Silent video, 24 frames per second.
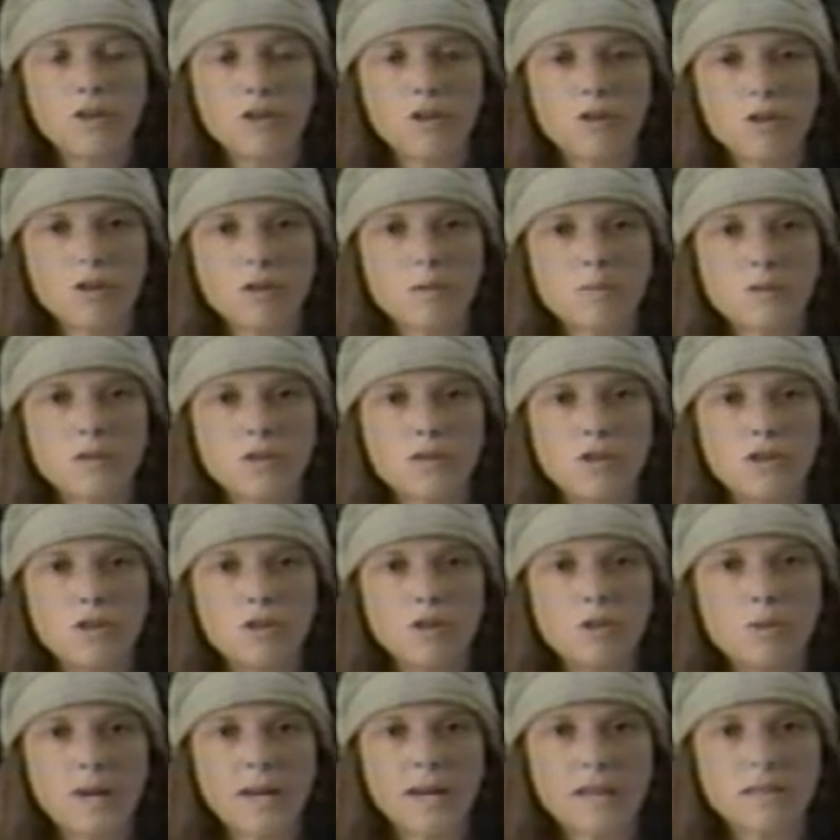the herbs in the
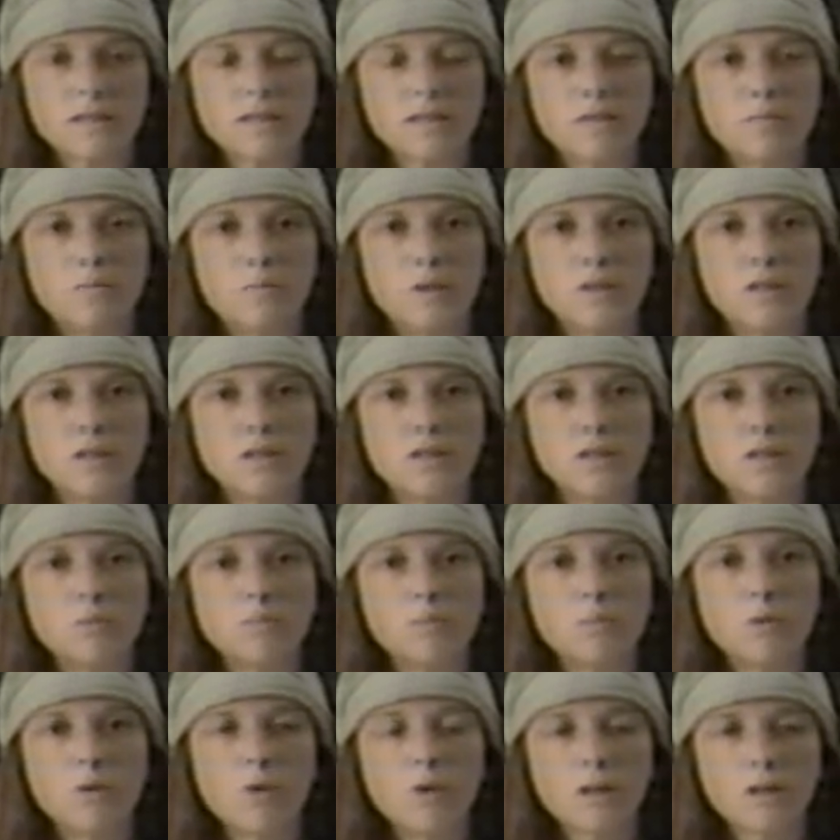U.S. have been
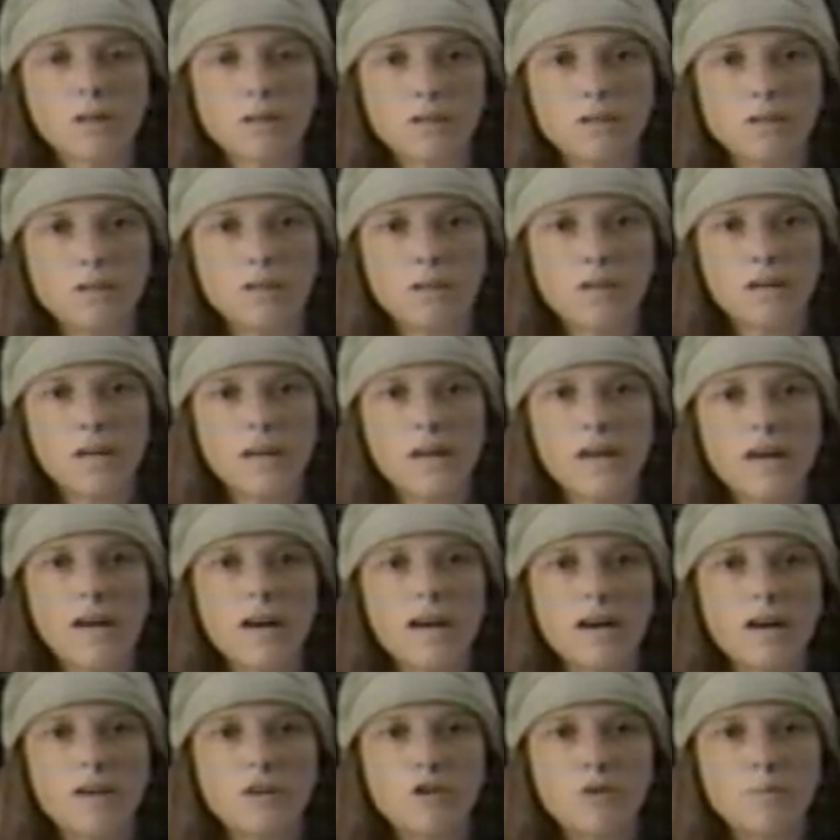imported,
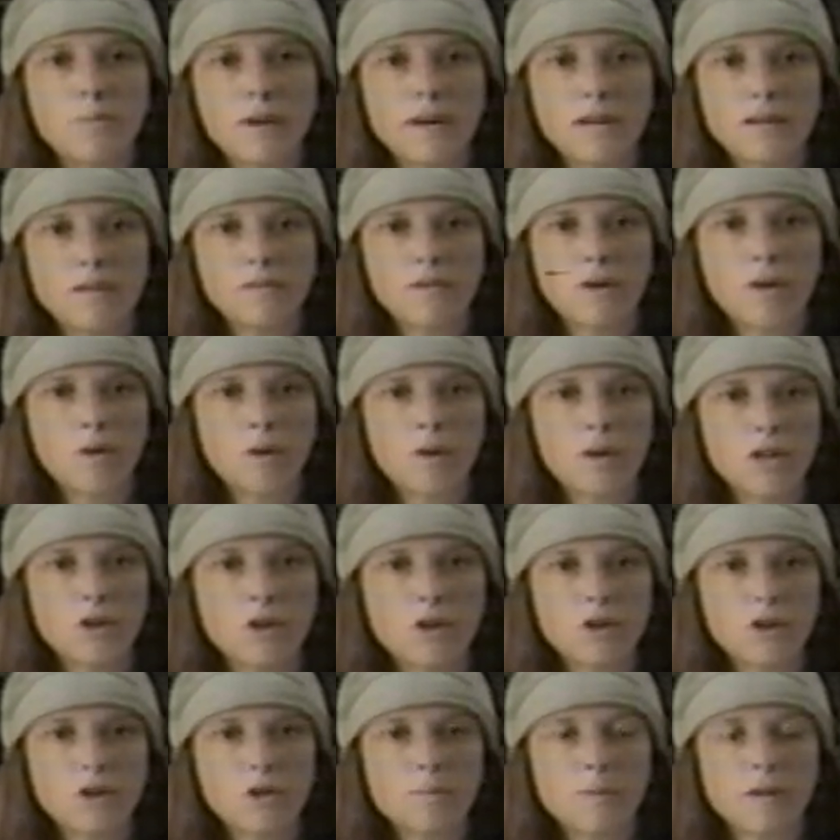and you might have already
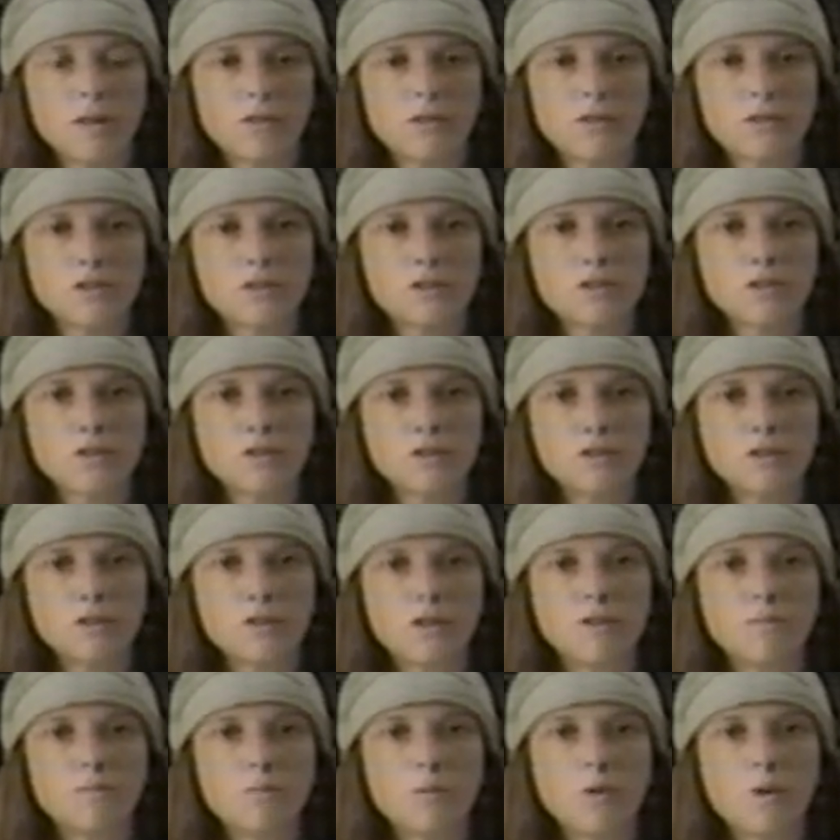heard about the
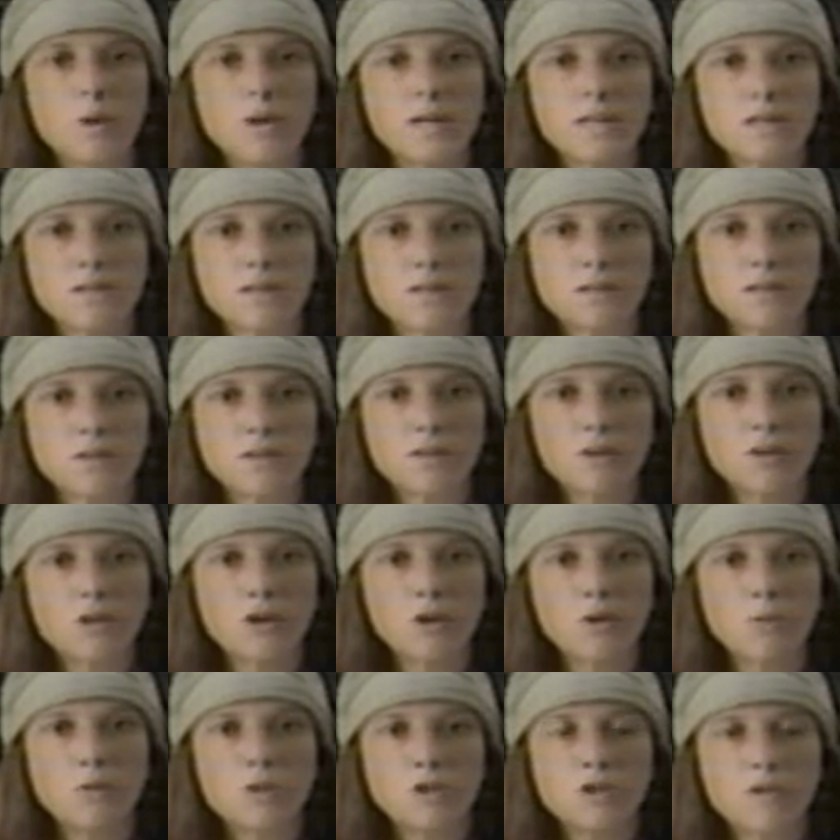circle of poison,
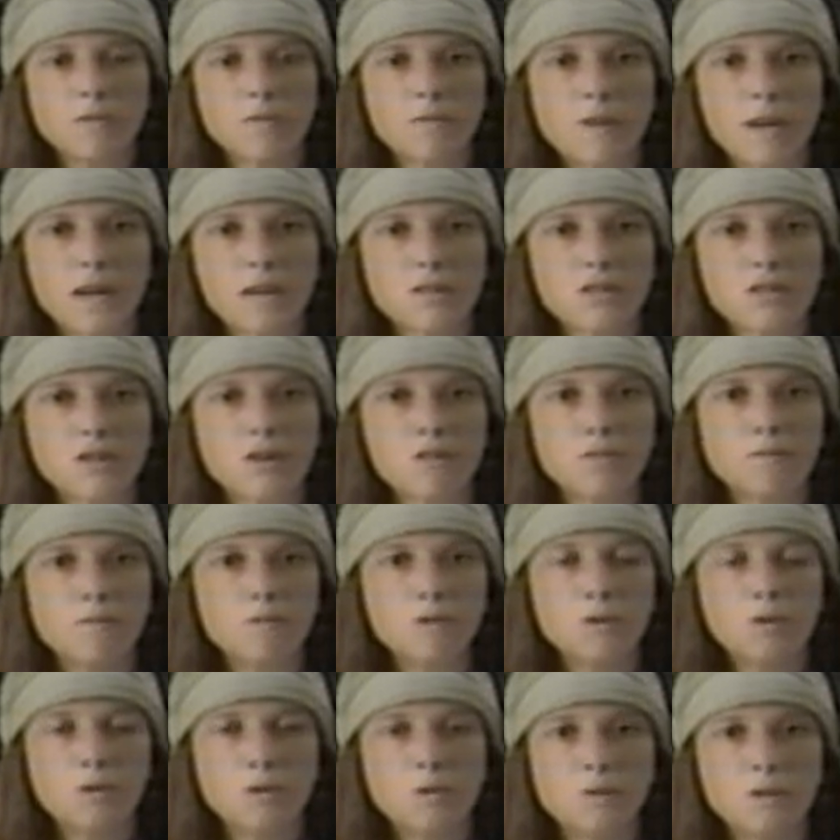which affects our
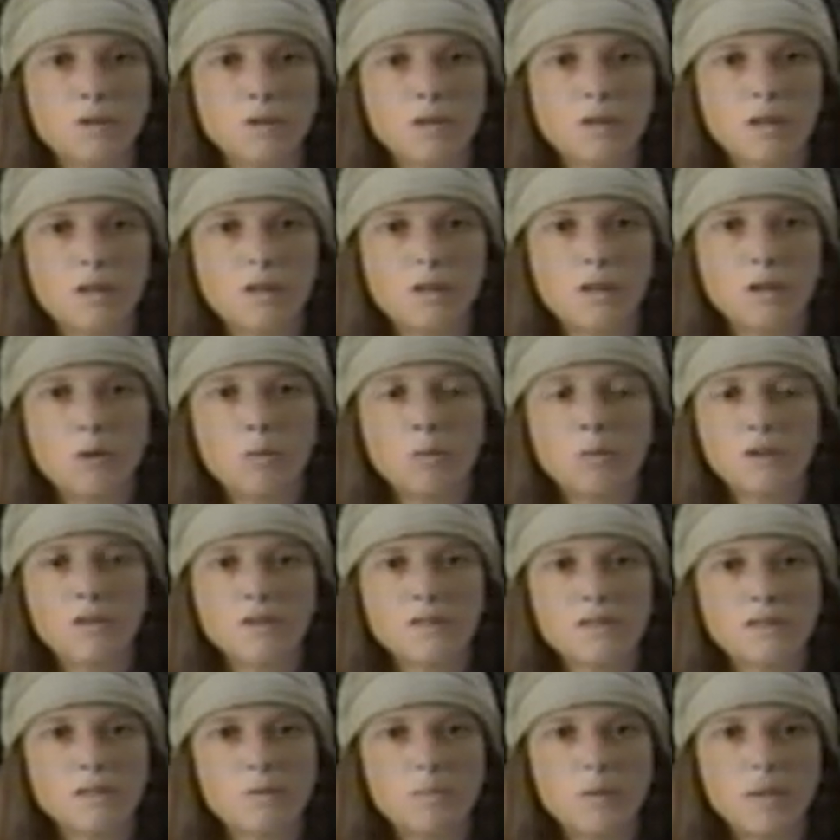food. What
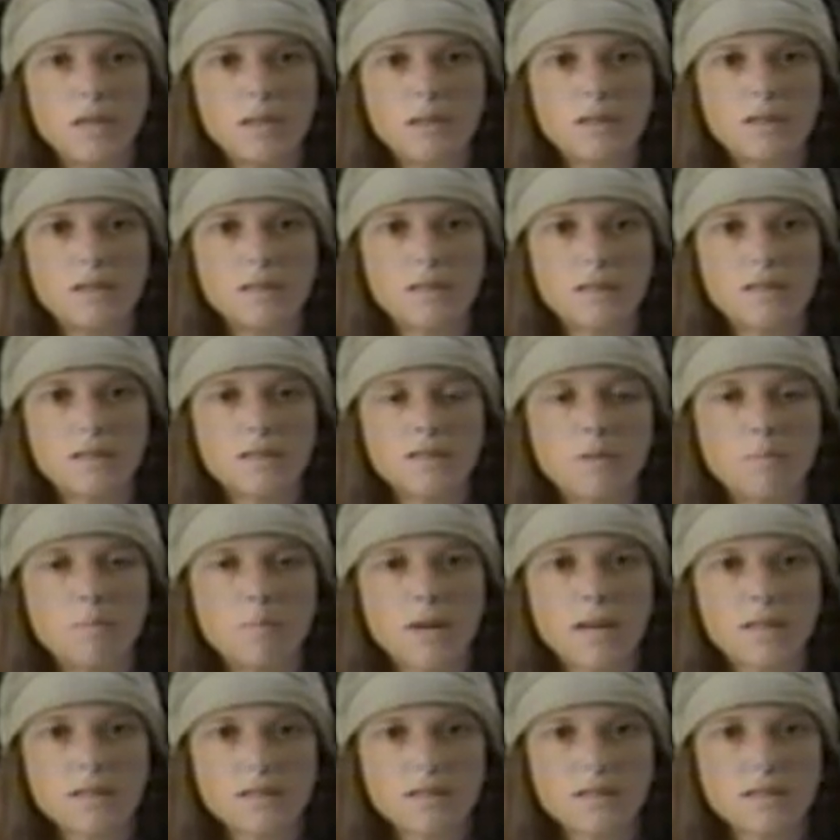this means is that
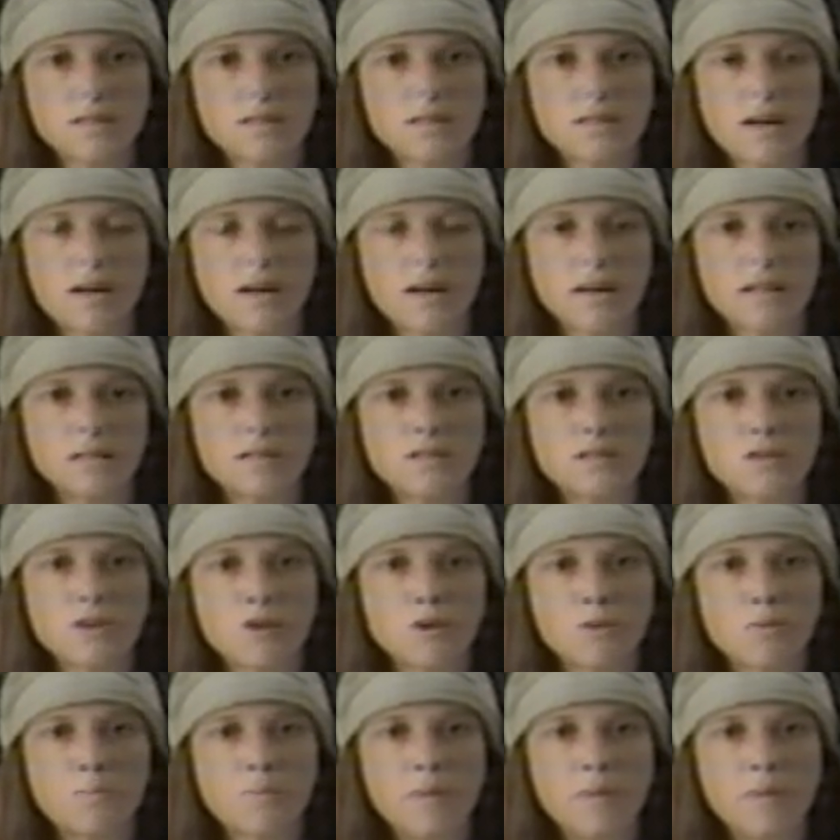pesticides that are